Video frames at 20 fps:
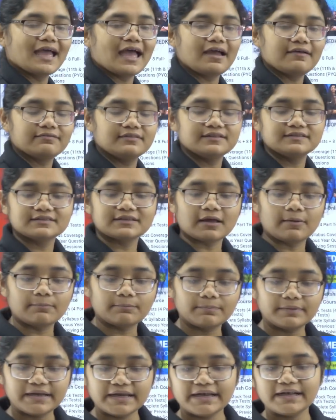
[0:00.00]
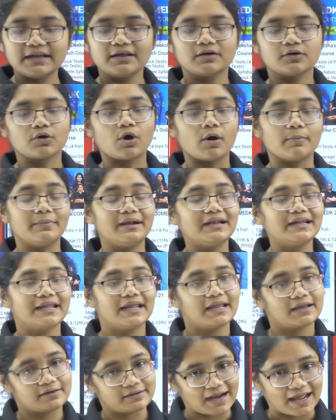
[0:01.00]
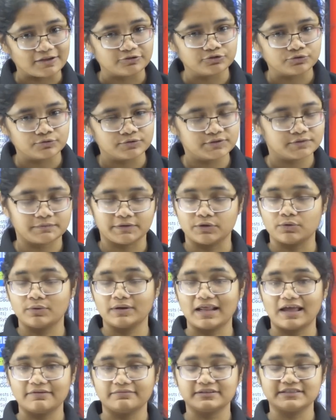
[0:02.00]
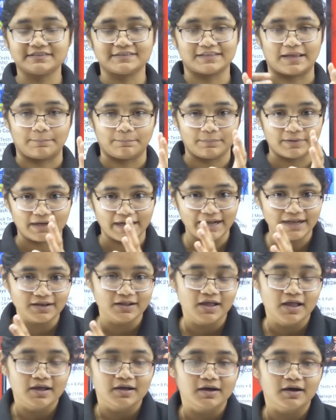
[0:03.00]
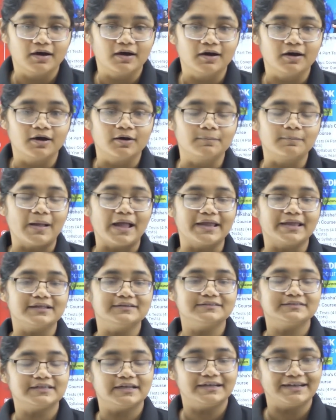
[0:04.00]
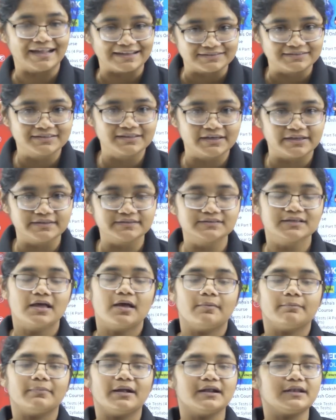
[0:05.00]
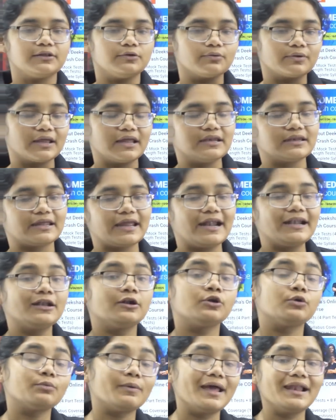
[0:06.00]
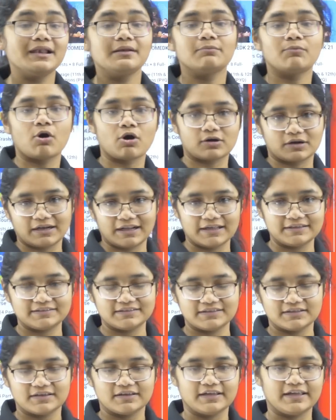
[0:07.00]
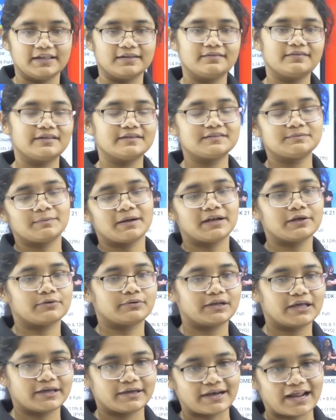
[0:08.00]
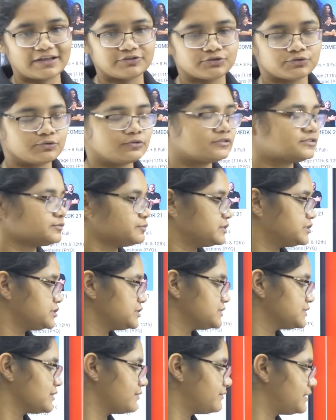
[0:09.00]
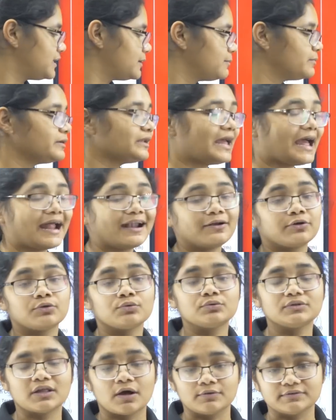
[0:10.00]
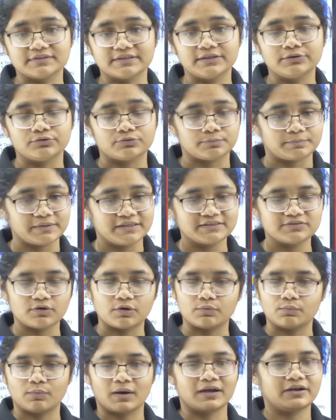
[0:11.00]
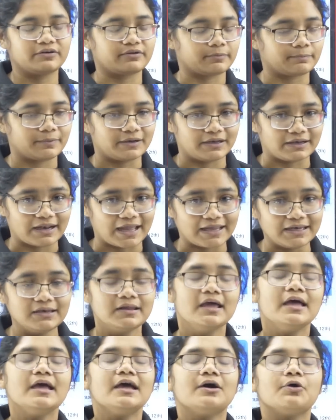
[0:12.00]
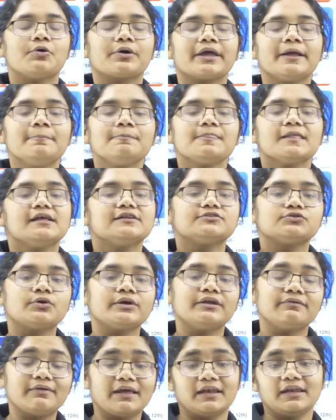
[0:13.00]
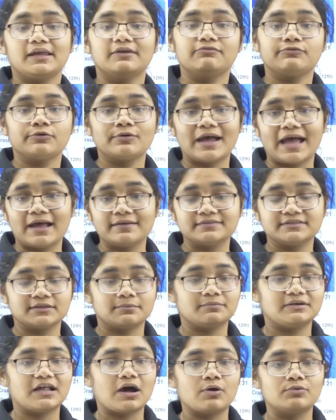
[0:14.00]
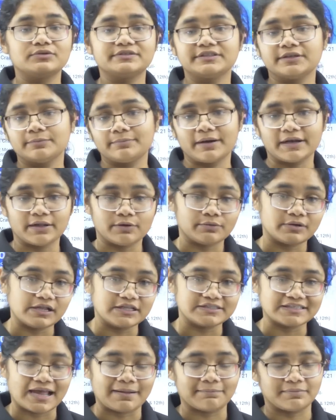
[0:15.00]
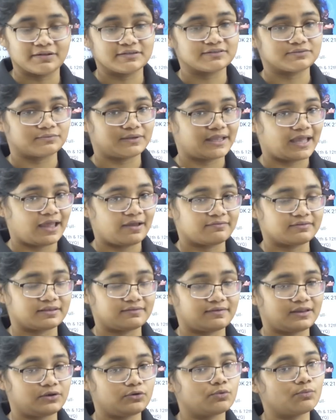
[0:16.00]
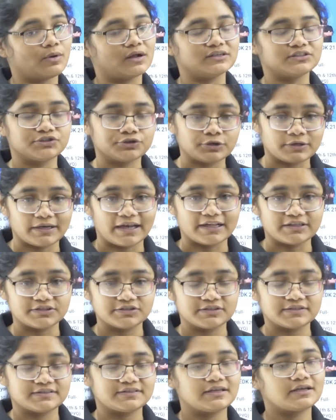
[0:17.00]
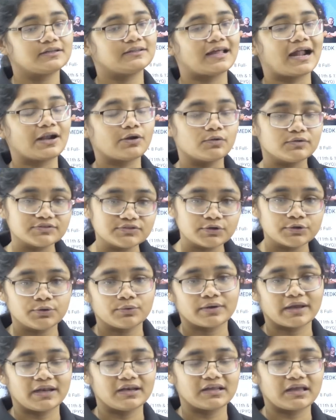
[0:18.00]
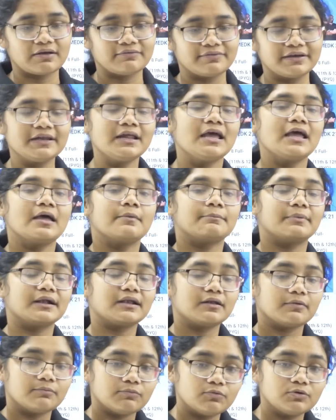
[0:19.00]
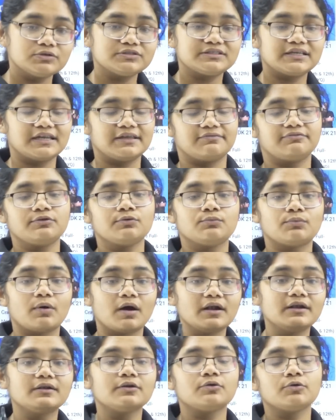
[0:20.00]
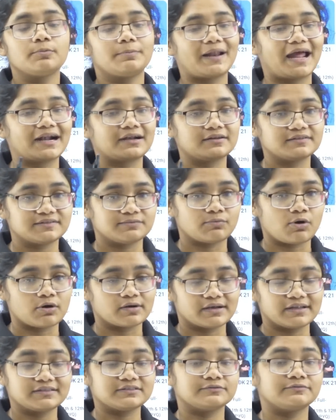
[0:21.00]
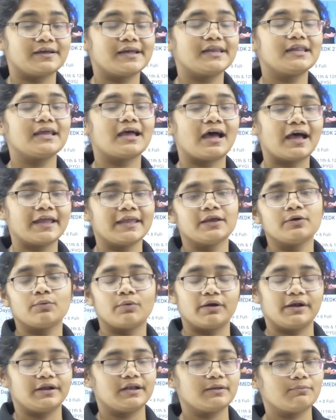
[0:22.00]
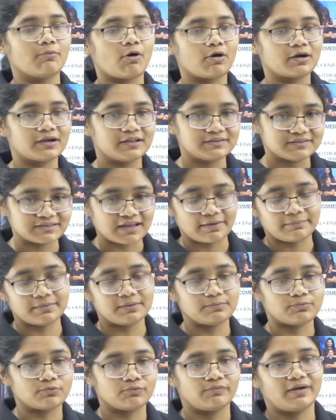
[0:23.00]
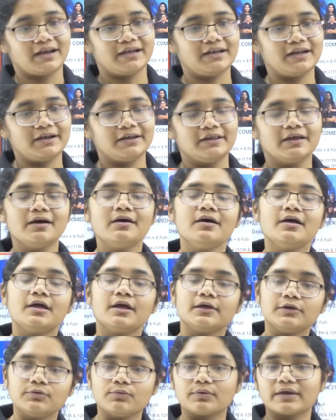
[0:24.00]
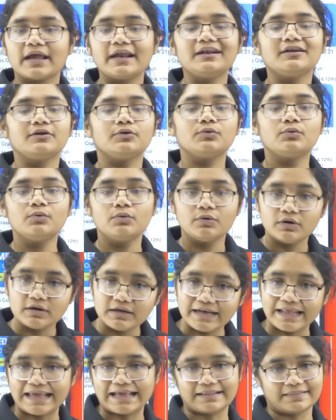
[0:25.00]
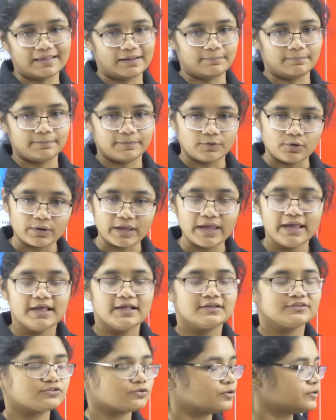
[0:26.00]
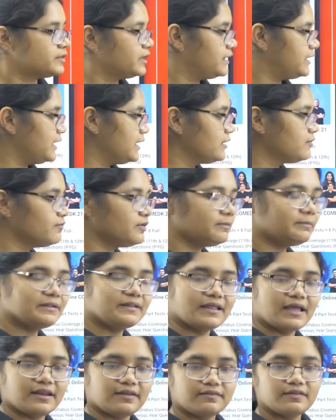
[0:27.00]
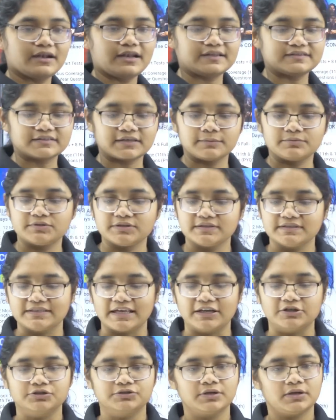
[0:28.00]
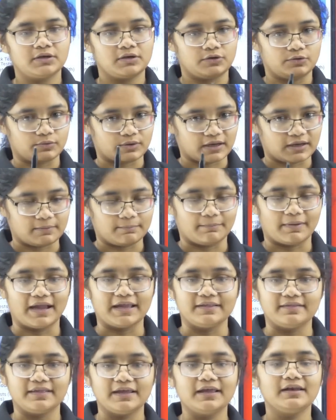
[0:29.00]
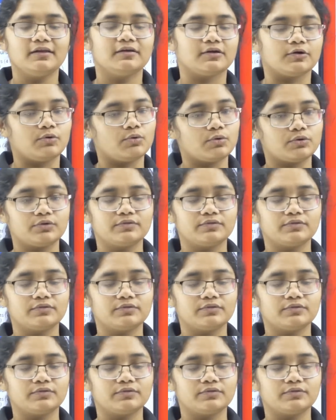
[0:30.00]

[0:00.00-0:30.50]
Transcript: have this complete COMEDK crash course. We don't have a separate, test series, but you can get 12 mock tests in this particular crash course, which is available at 2000 rupees or 1999. Okay, so even if you have some doubts in particular chapters, we have given you one shot lectures here, that also you can cover. But mostly if you want to practice mock tests, very high quality mock tests have been provided here, you can take them. Okay, so the link will be there in the description section. You can buy there, go